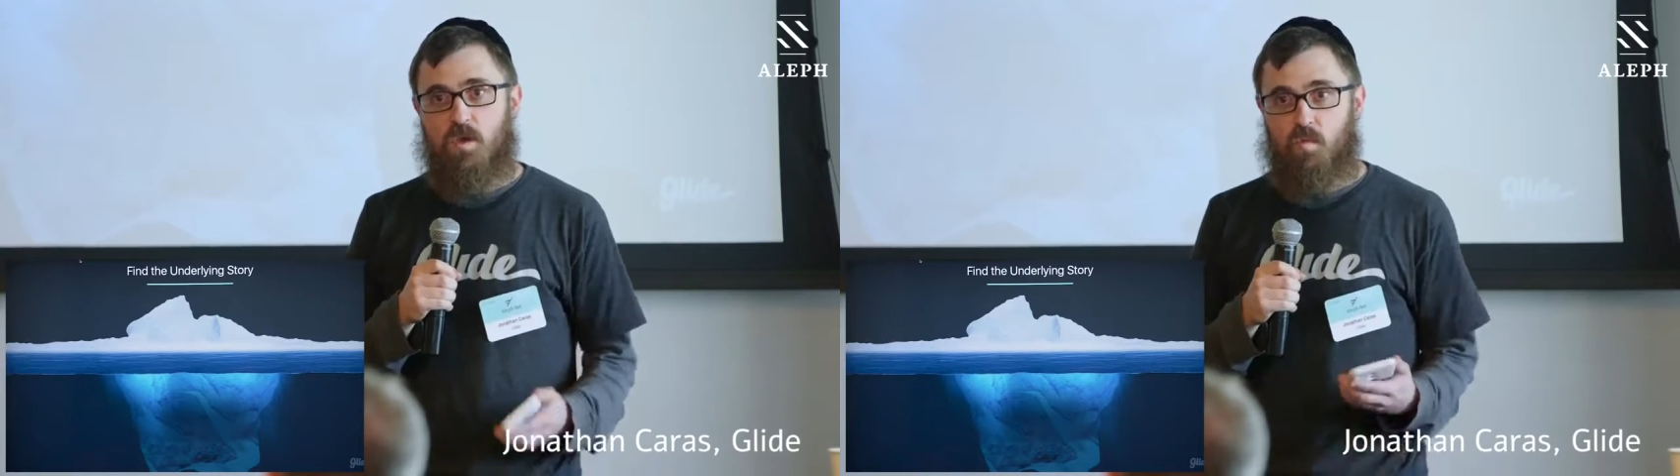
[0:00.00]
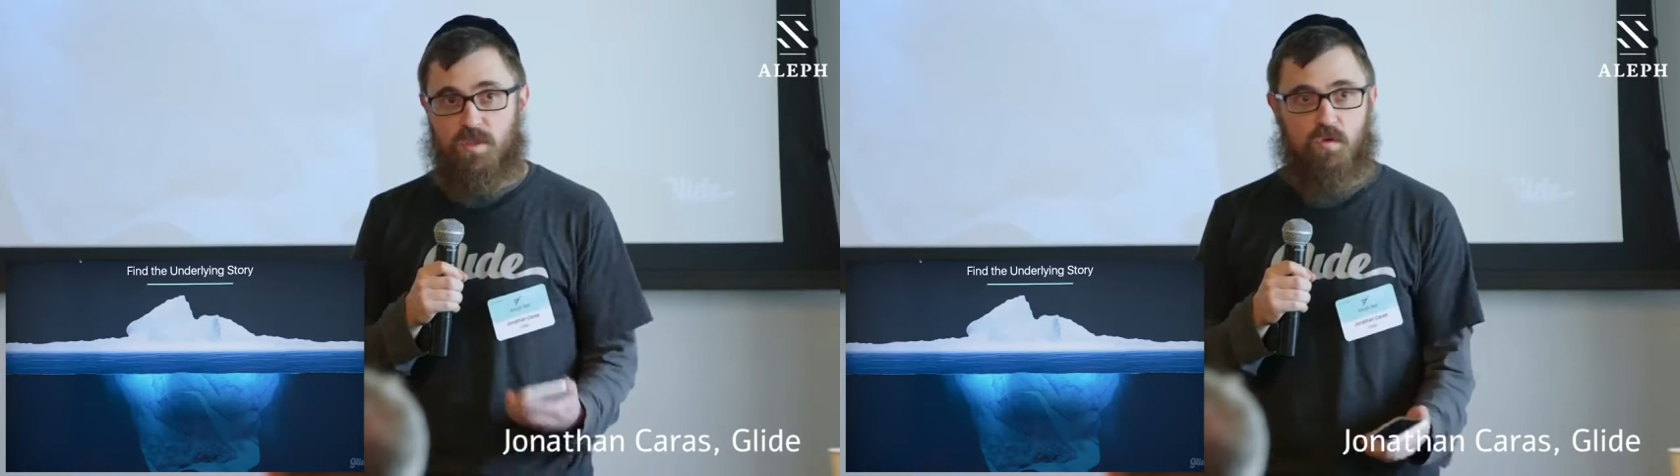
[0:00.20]

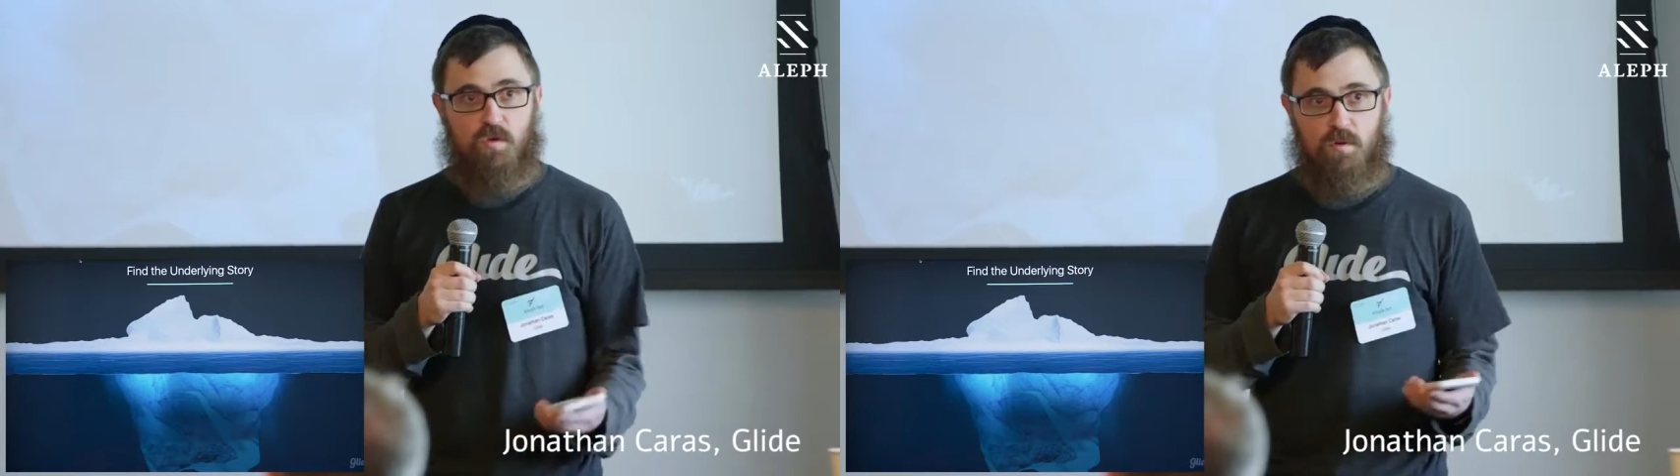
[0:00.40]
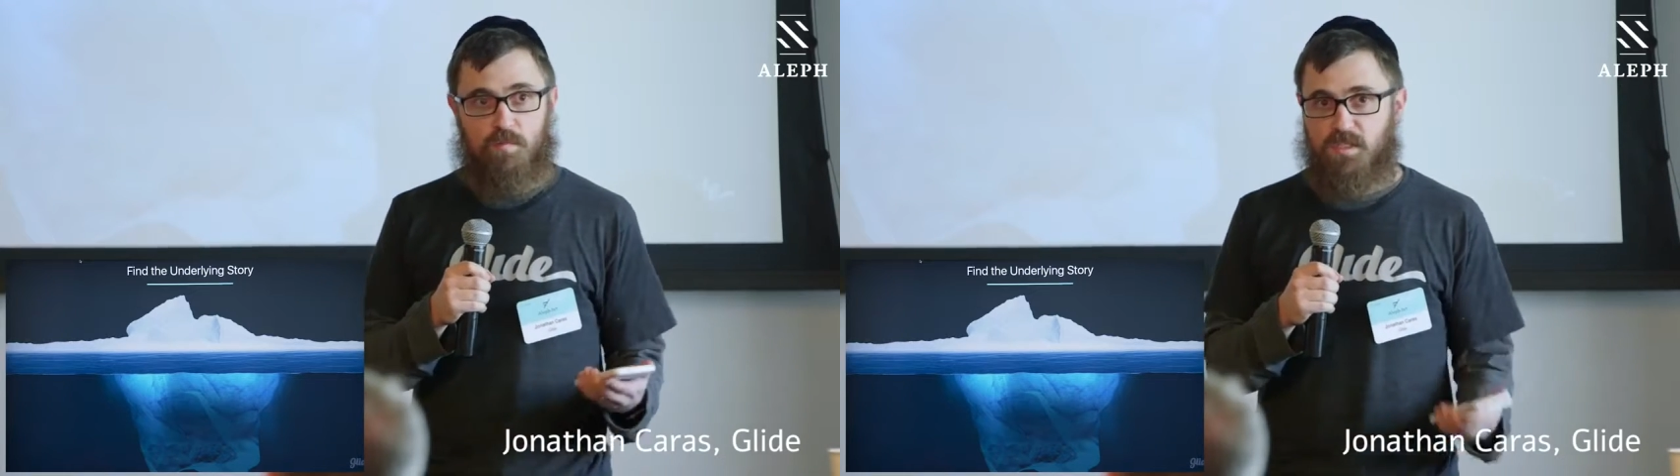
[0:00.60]
with
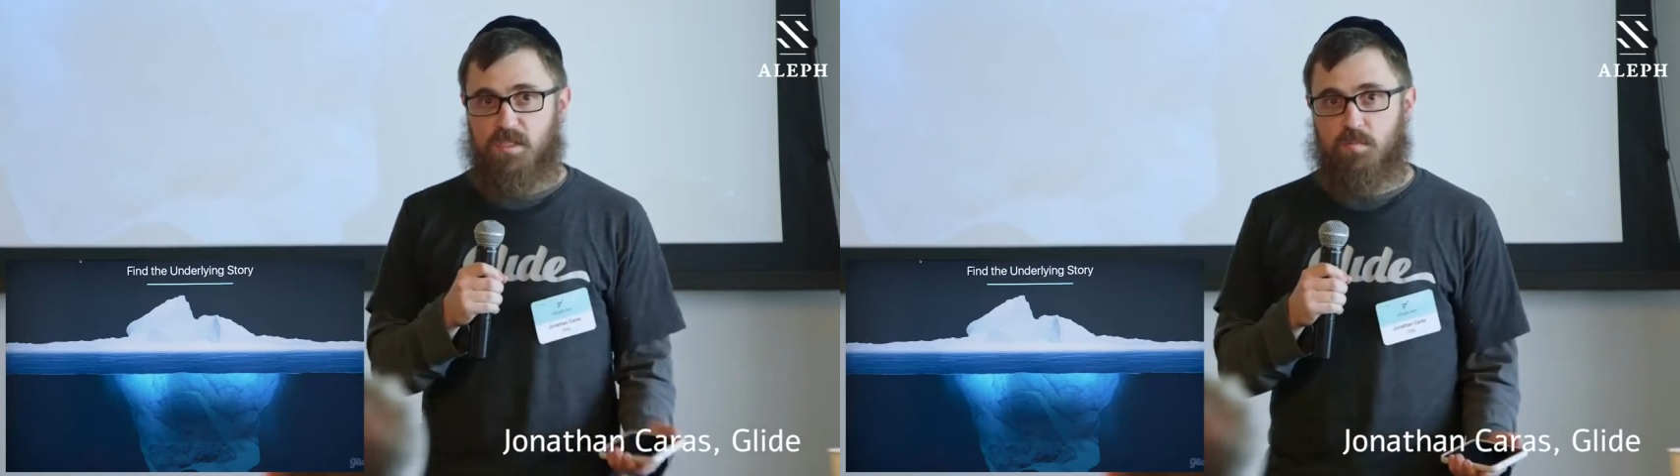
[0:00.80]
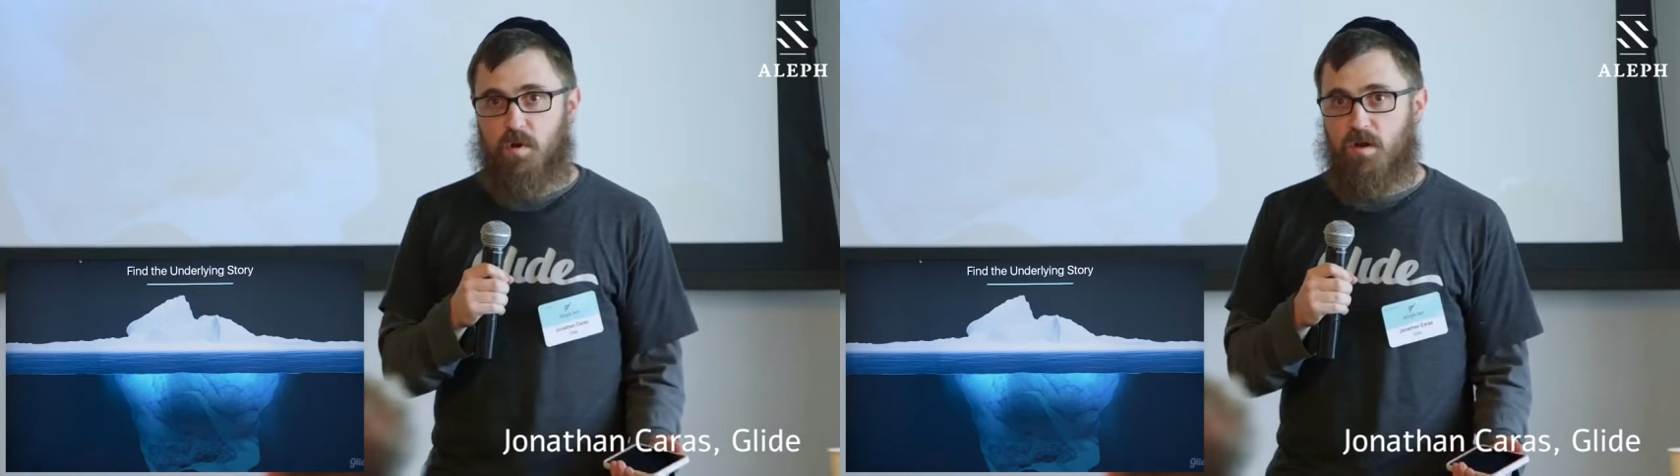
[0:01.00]
your
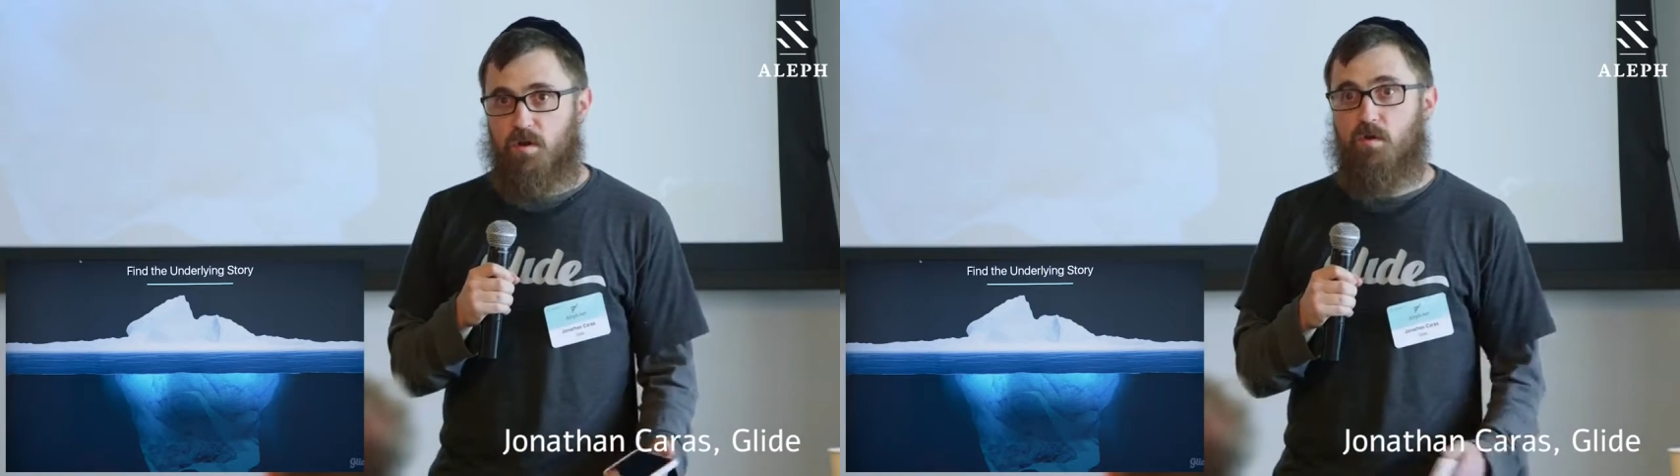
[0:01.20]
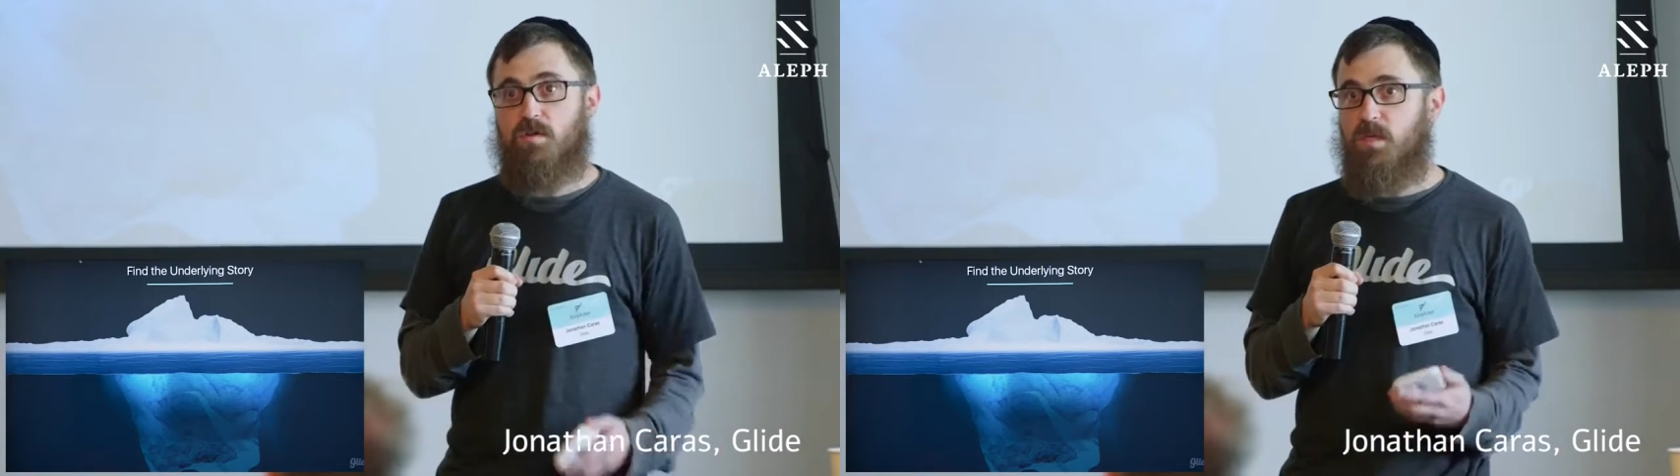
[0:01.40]
business partner or